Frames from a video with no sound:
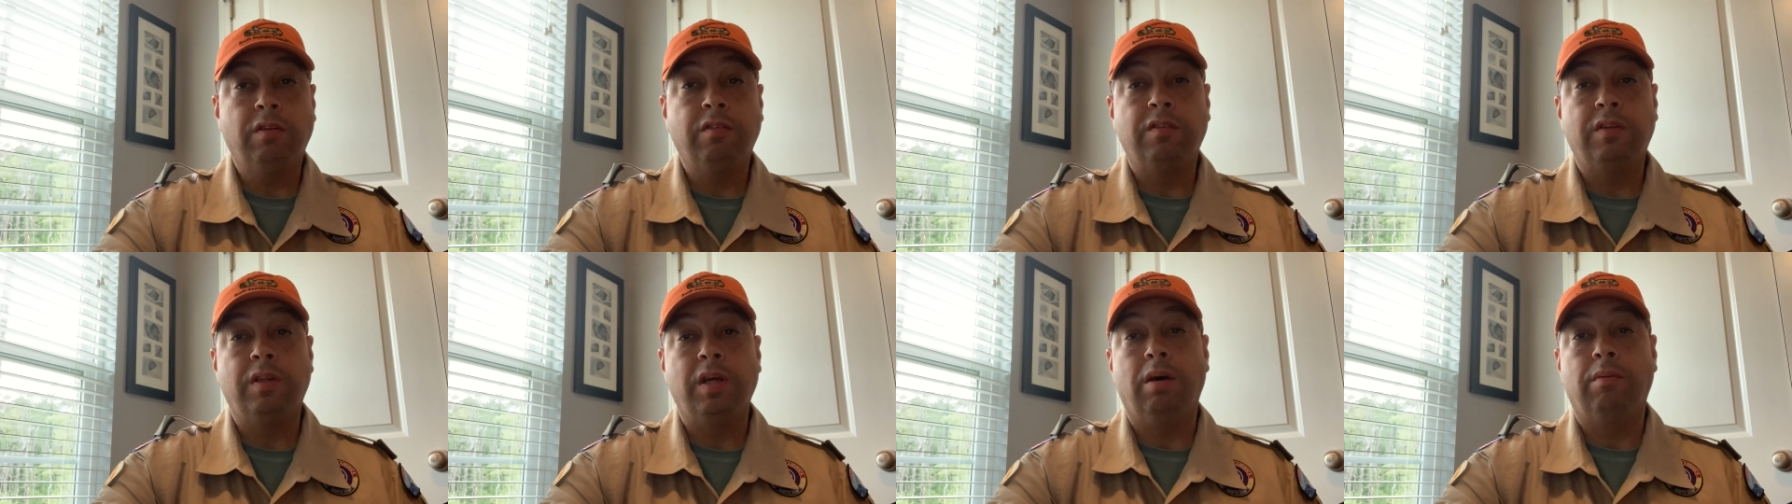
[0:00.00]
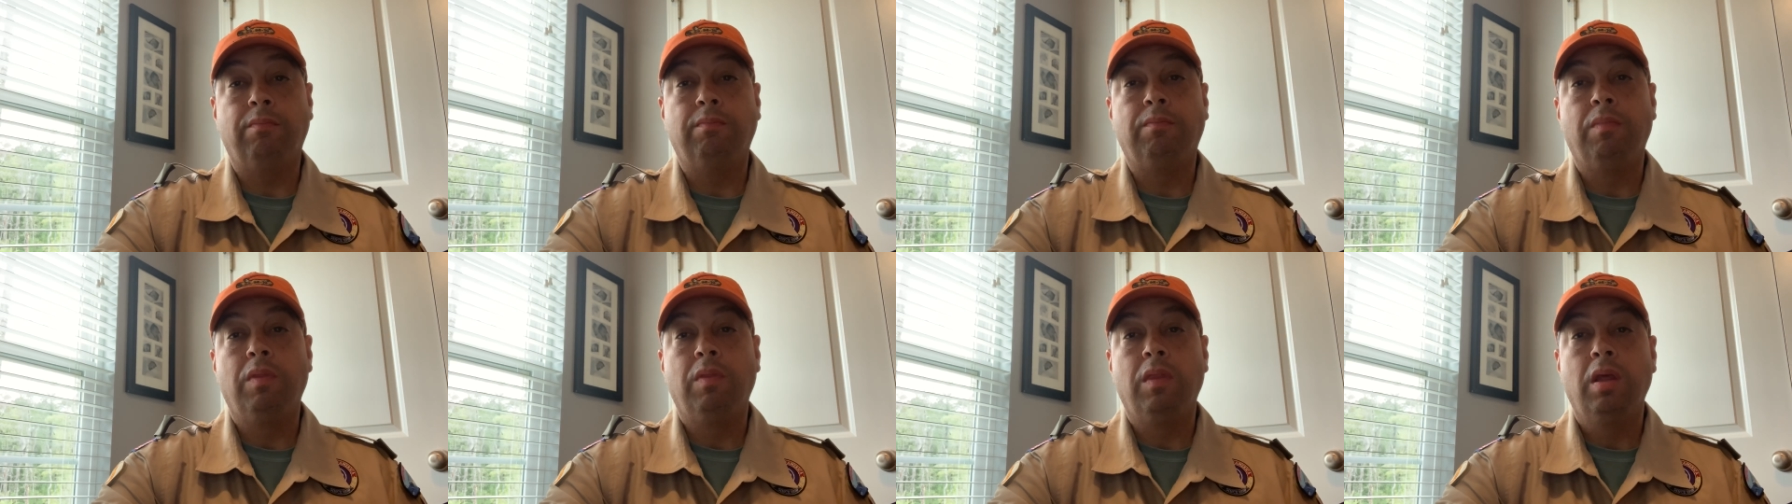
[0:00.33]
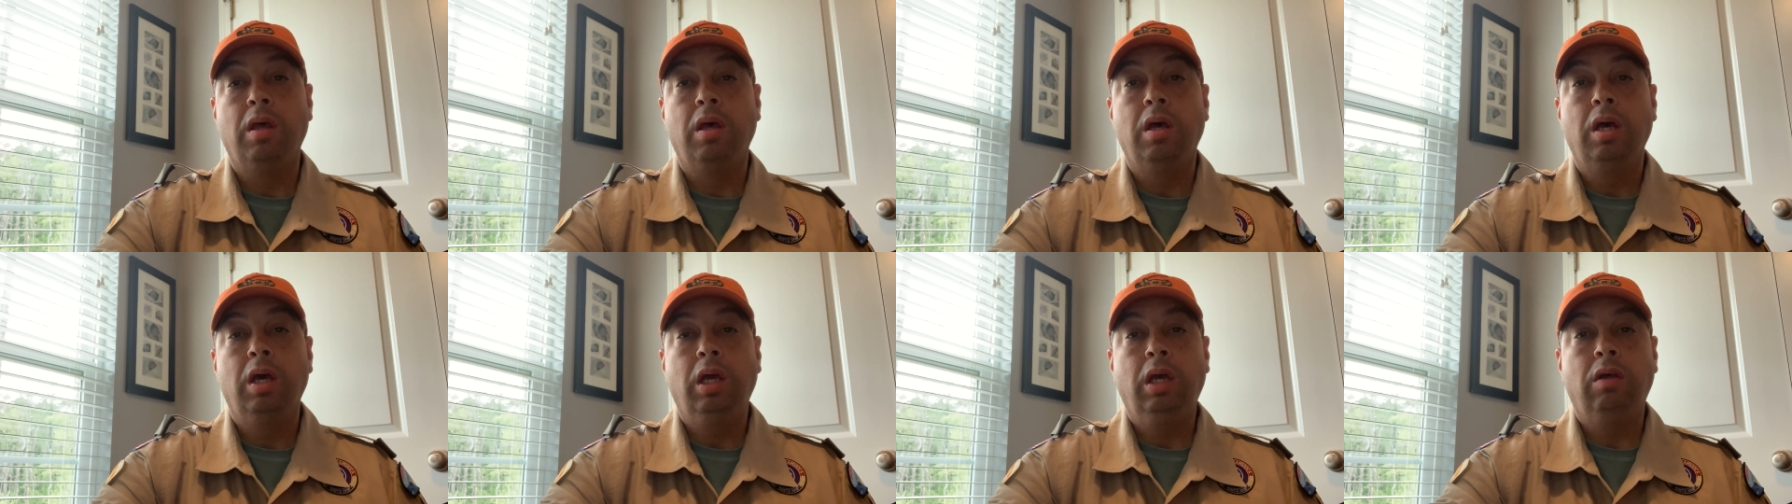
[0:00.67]
step,
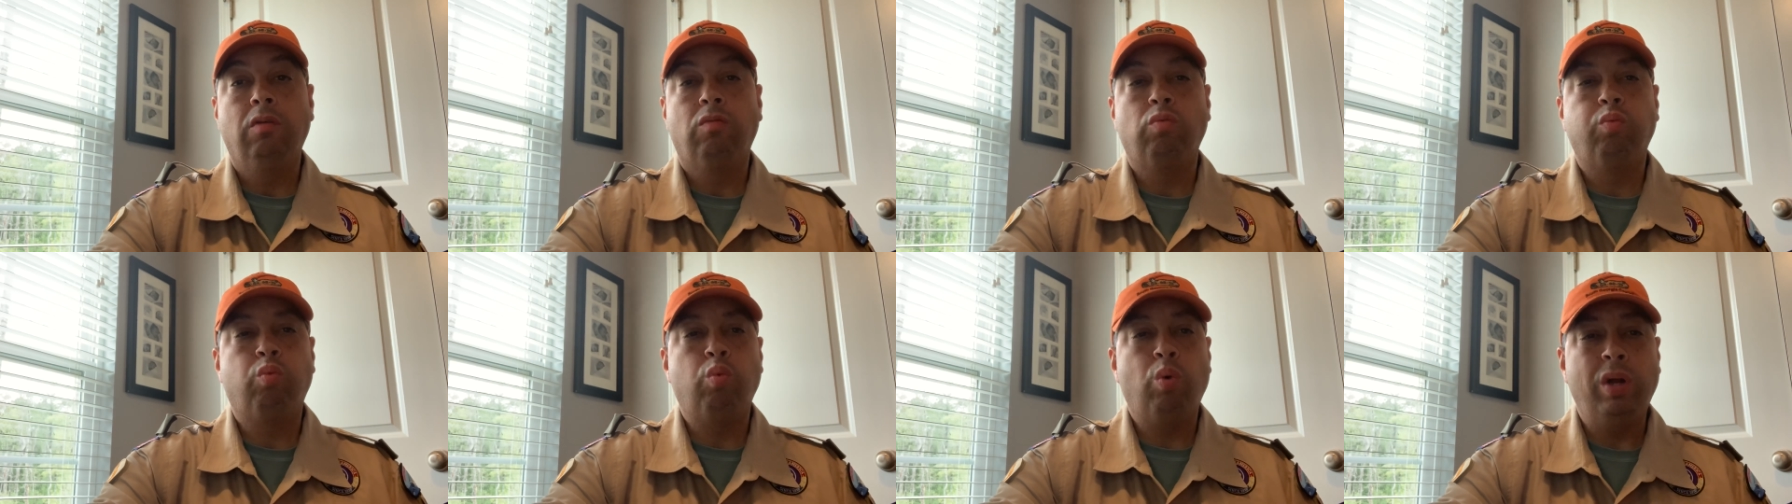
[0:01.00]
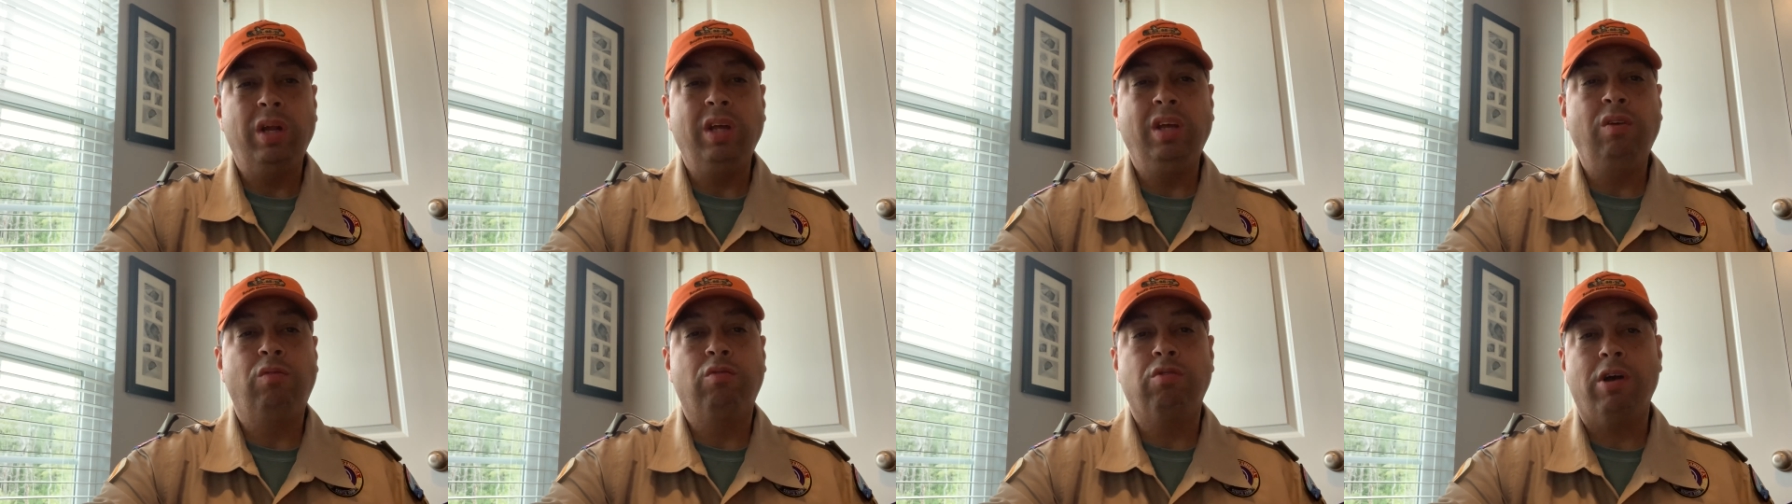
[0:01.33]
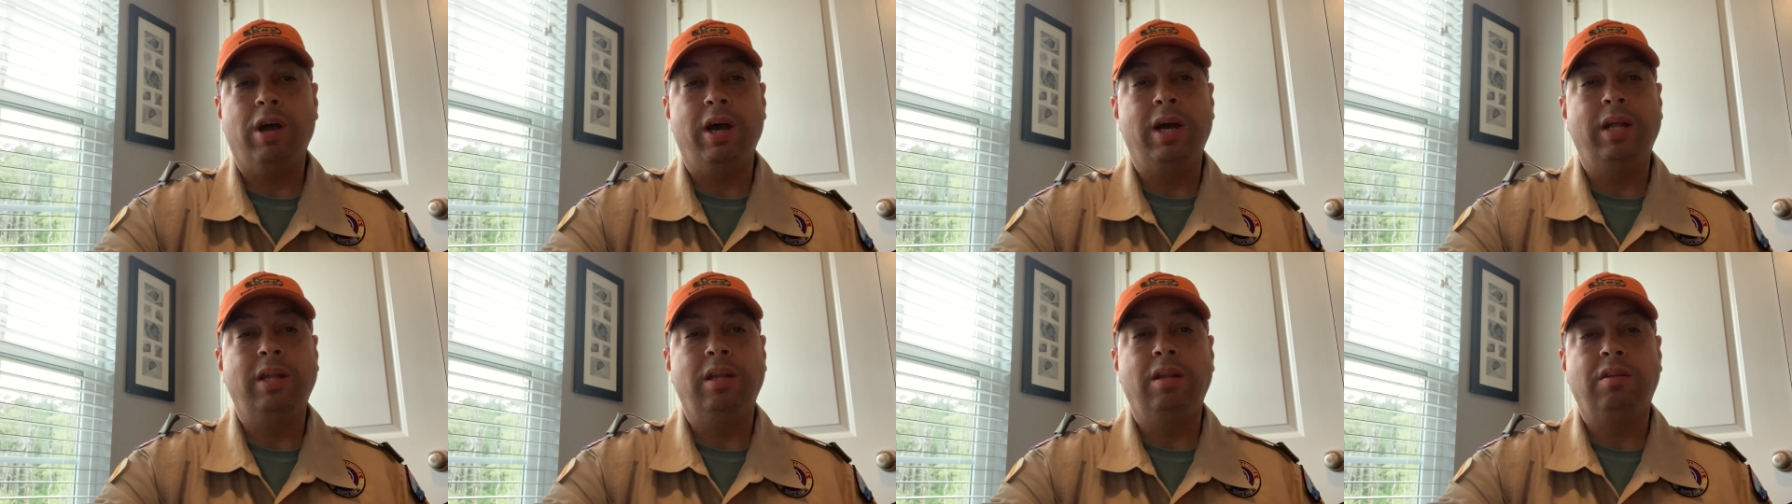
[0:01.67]
is what are you
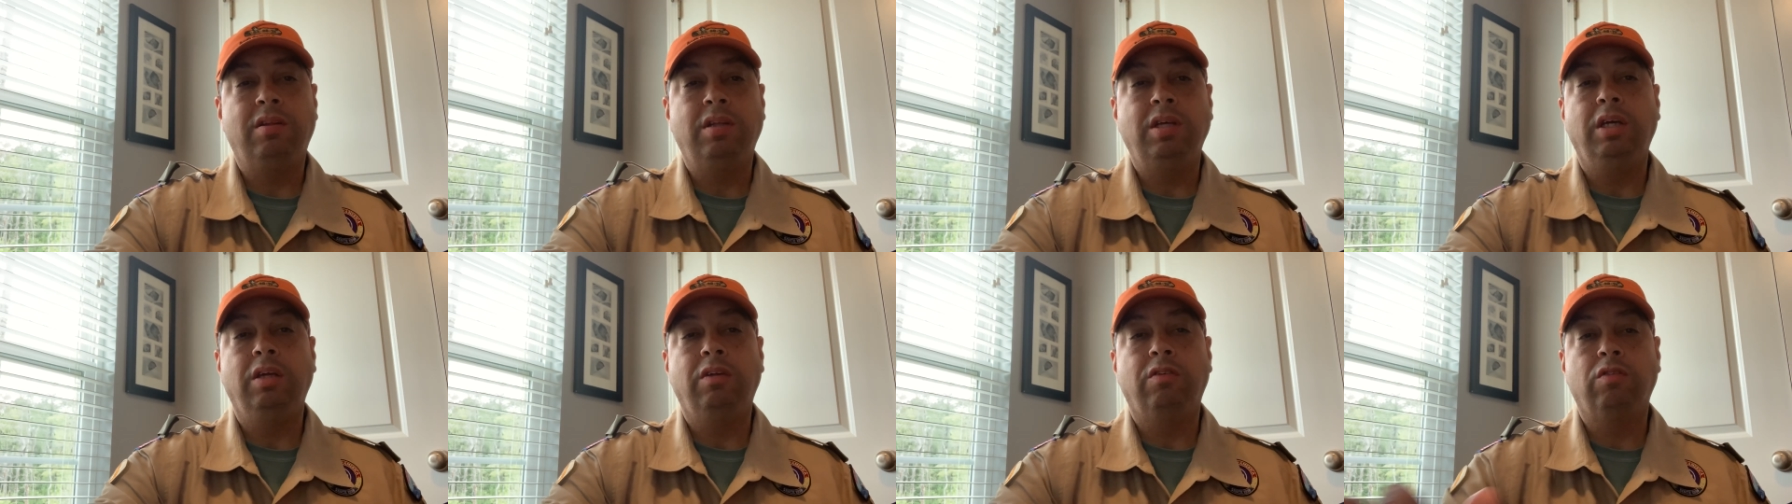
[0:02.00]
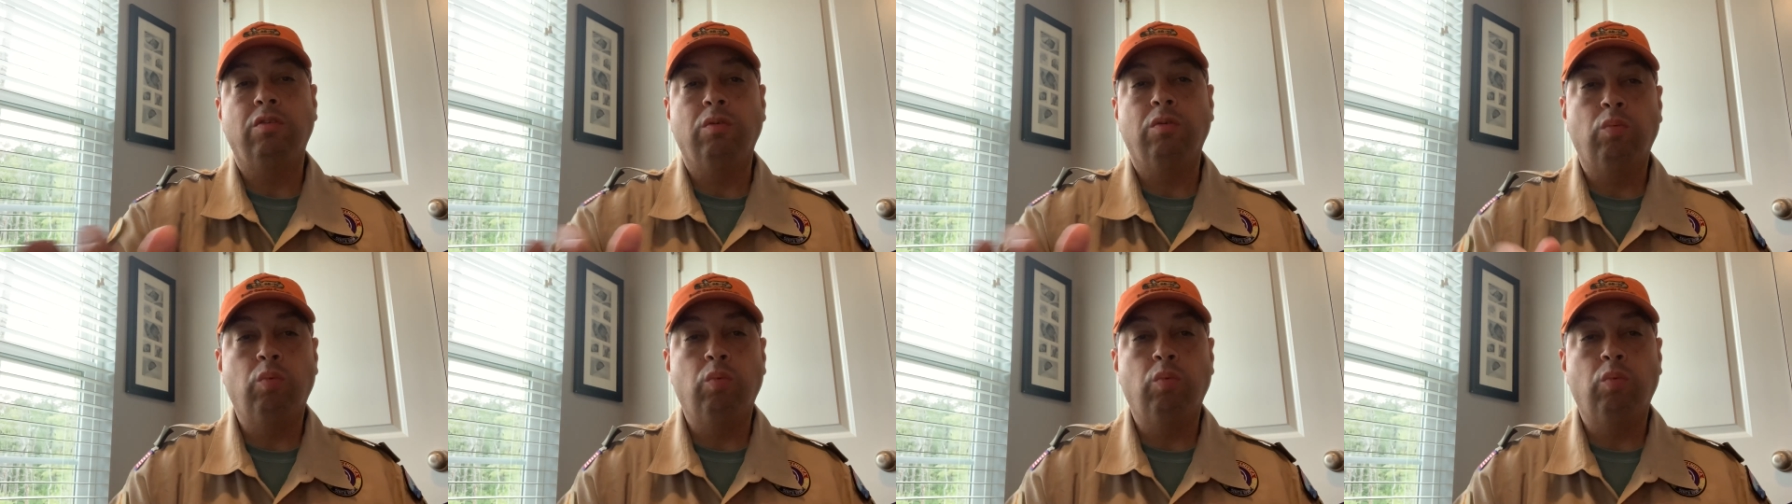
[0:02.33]
trying to teach?